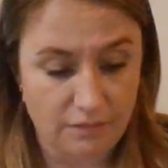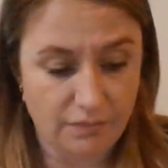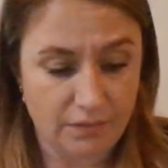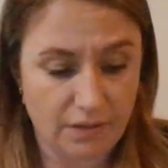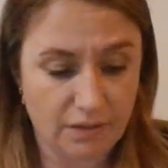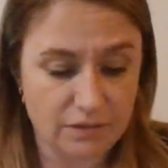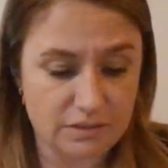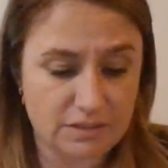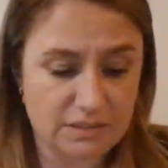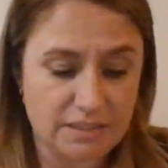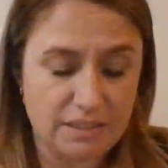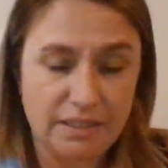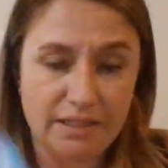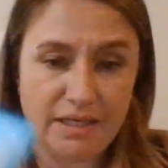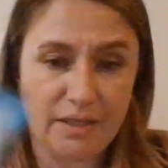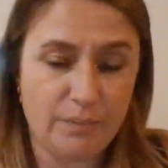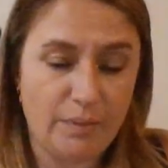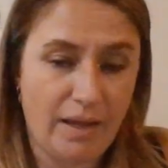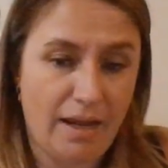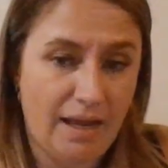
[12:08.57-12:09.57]
There's
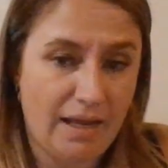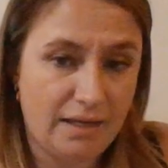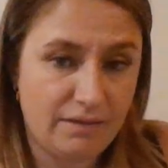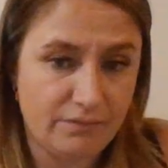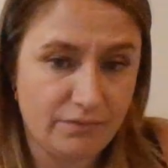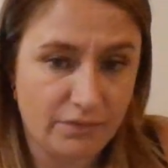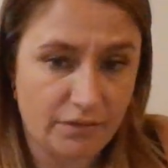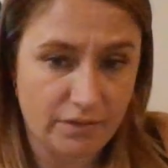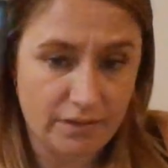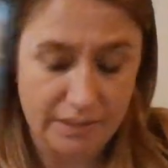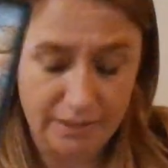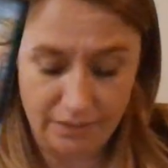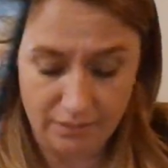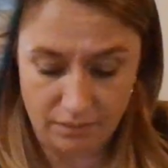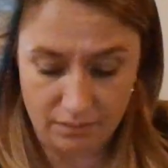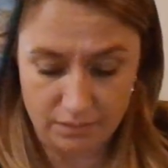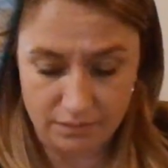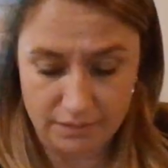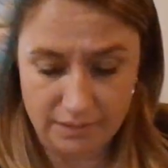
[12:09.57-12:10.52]
sneaky behavior here.